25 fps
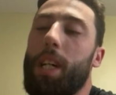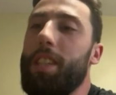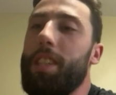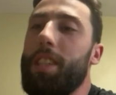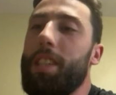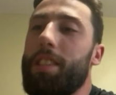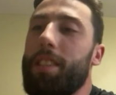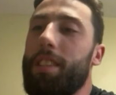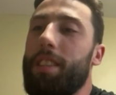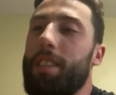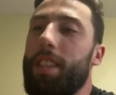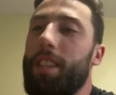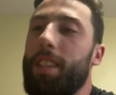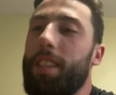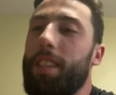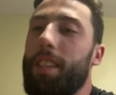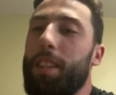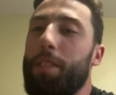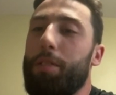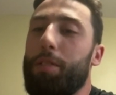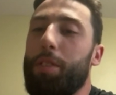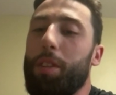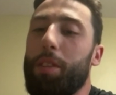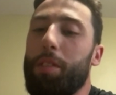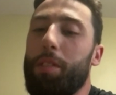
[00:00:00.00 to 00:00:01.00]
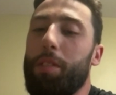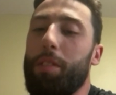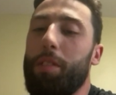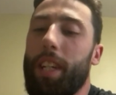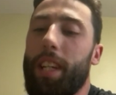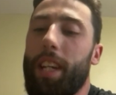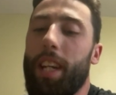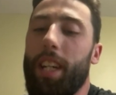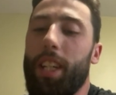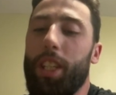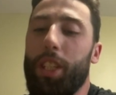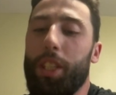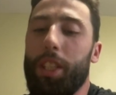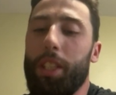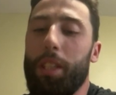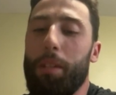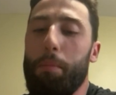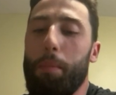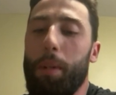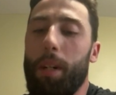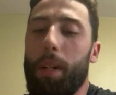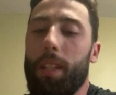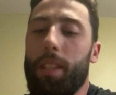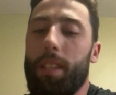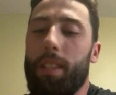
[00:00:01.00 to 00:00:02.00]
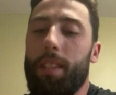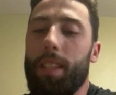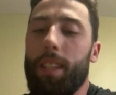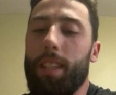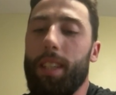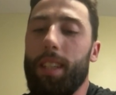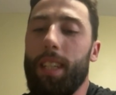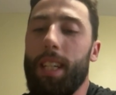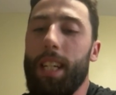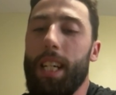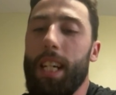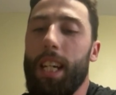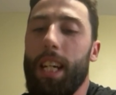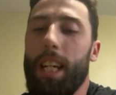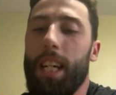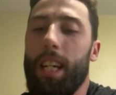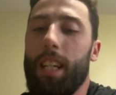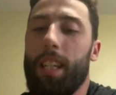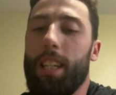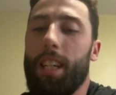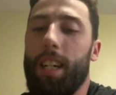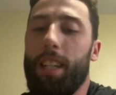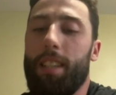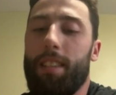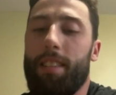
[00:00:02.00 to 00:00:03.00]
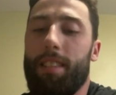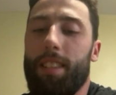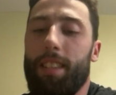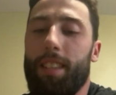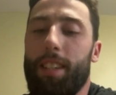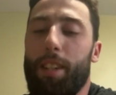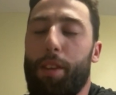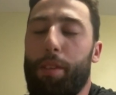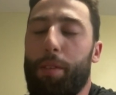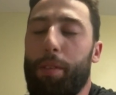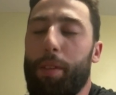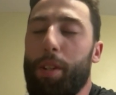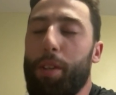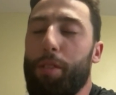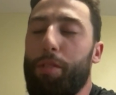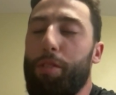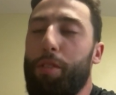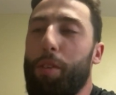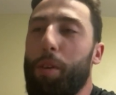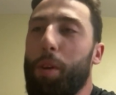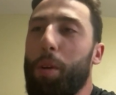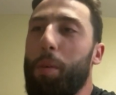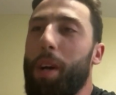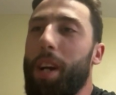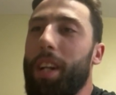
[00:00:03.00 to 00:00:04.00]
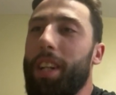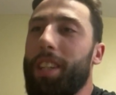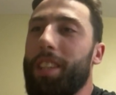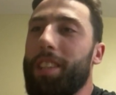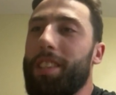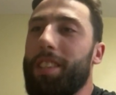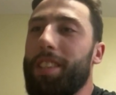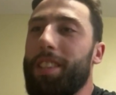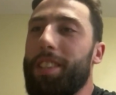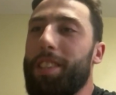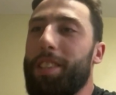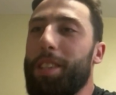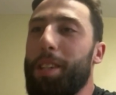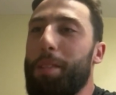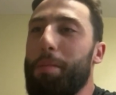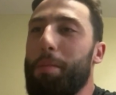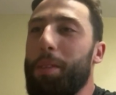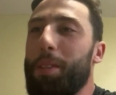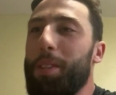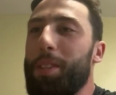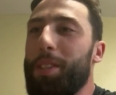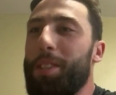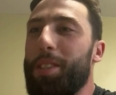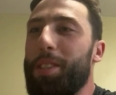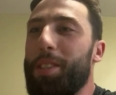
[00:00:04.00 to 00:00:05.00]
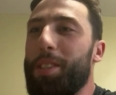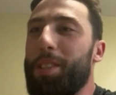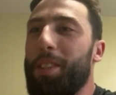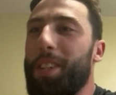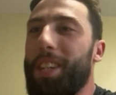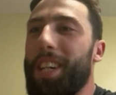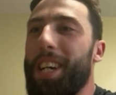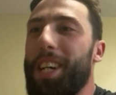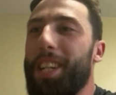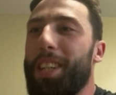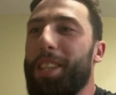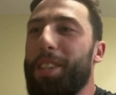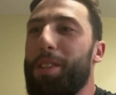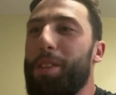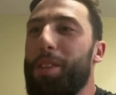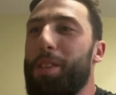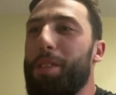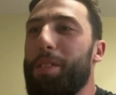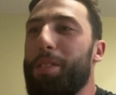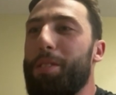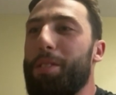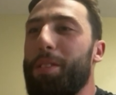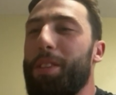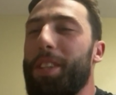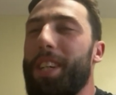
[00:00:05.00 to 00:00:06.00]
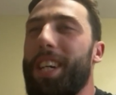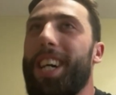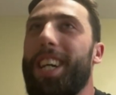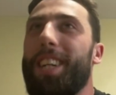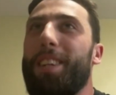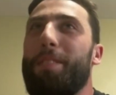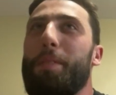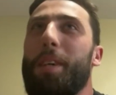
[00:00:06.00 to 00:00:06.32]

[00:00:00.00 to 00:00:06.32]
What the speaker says: the season for vacation, but got three or four weddings this summer, so kind of going through that.